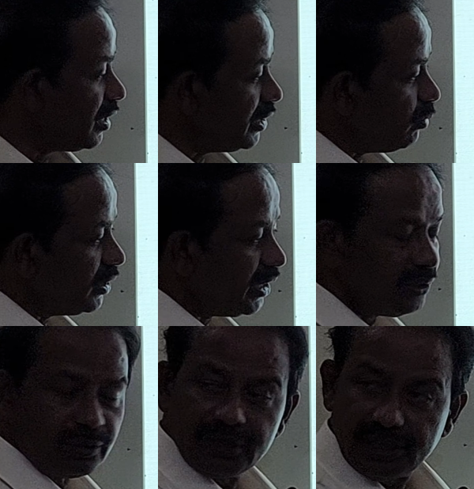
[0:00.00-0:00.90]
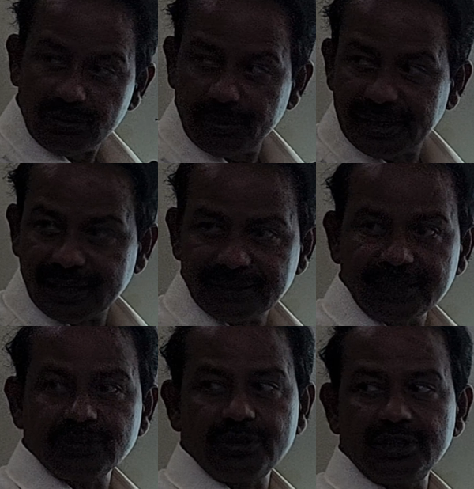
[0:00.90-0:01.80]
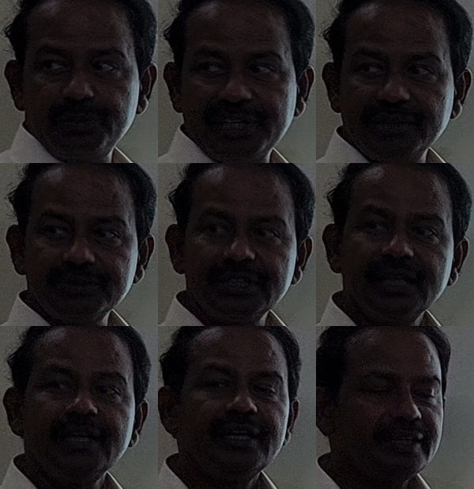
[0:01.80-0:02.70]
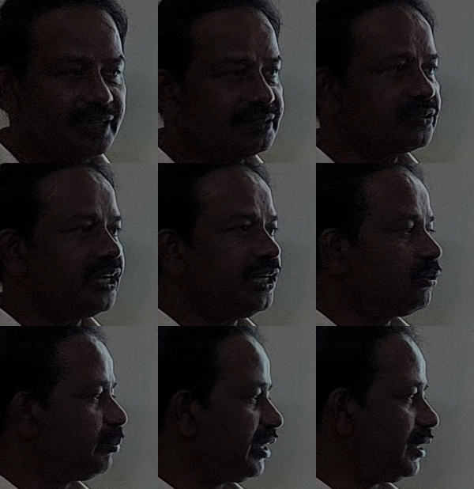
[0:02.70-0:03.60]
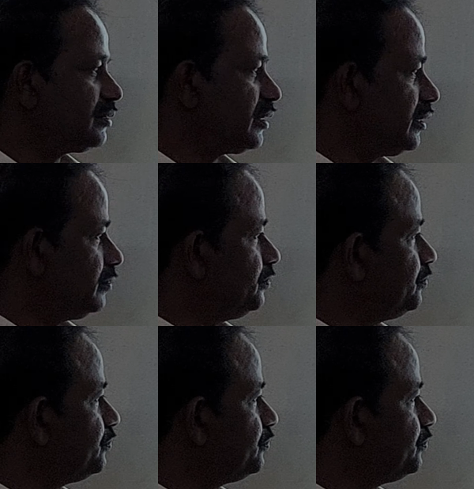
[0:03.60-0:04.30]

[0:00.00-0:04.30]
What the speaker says: Already one n omega is there, so this becomes n squared omega squared.